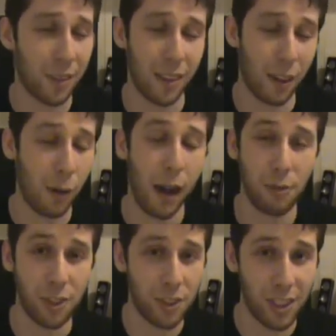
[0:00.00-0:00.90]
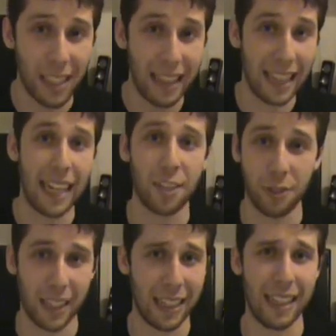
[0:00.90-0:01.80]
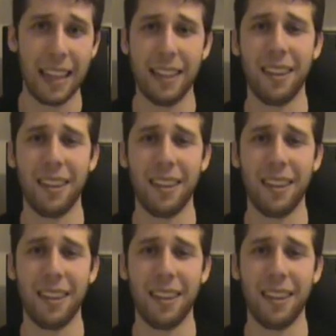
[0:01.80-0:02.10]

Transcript: the crowd is just electric, and then,